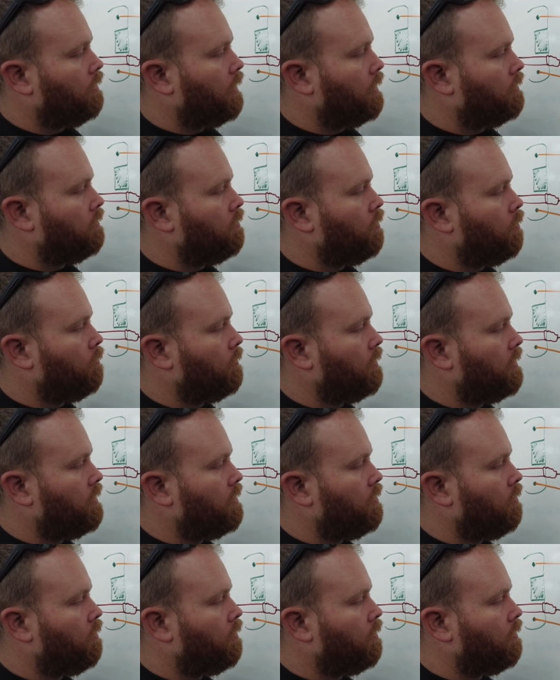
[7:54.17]
Like normally
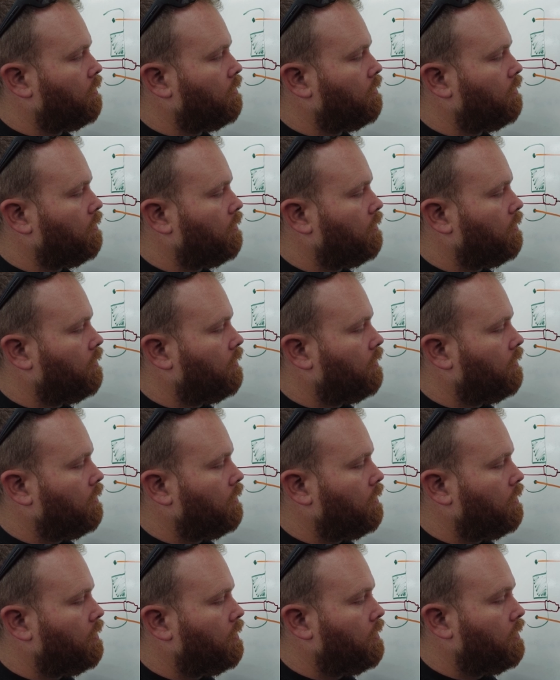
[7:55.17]
your,
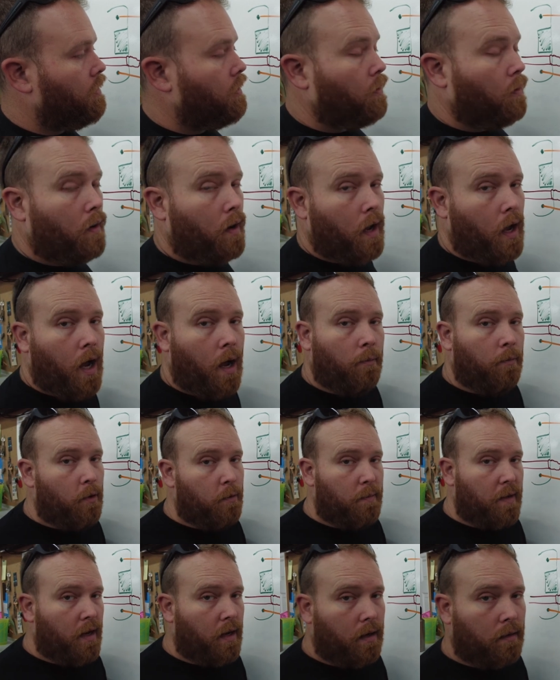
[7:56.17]
your hub
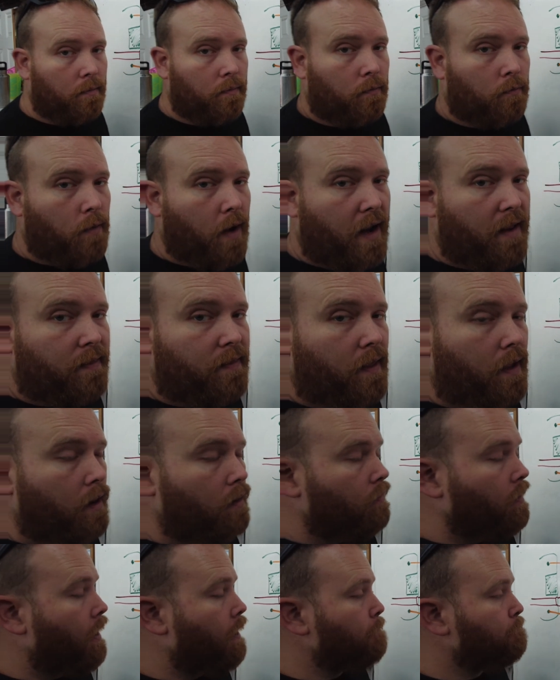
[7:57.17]
would be right
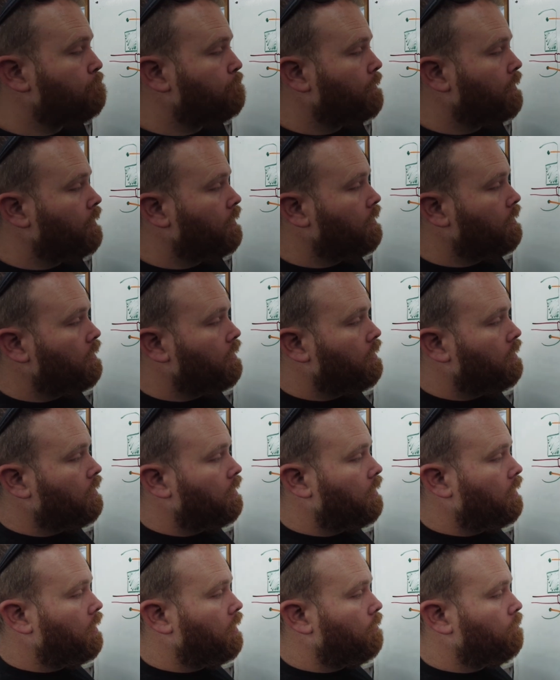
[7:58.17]
there, right?
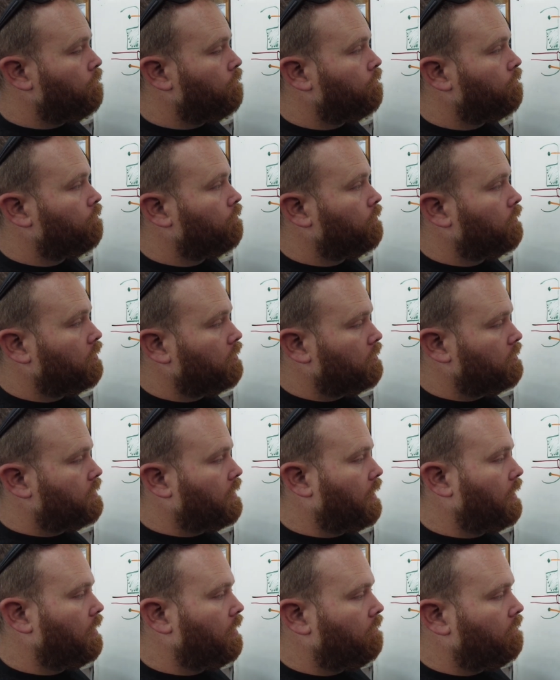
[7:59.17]
Um, your
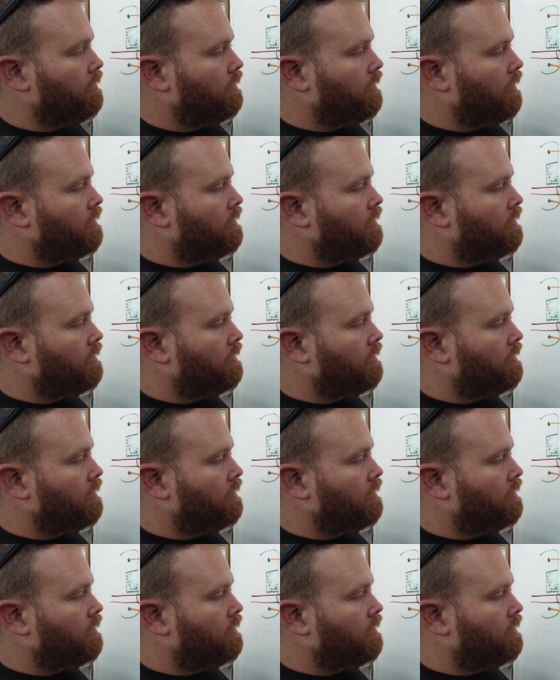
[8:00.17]
tire and everything.